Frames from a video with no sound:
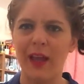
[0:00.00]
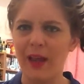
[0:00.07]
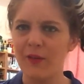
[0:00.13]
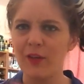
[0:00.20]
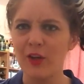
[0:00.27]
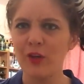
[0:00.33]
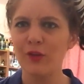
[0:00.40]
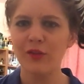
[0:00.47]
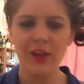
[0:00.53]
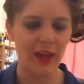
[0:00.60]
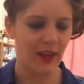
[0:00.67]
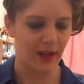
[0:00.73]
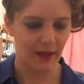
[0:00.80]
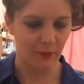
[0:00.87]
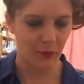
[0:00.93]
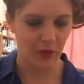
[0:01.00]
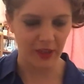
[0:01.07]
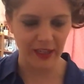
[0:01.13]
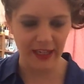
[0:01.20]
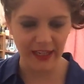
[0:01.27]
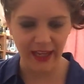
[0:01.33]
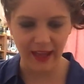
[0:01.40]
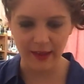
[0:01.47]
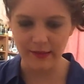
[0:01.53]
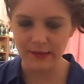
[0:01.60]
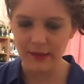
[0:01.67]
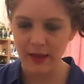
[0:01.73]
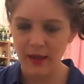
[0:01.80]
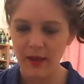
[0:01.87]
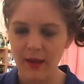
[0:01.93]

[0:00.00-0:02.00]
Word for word: having a good day and want to kick ass.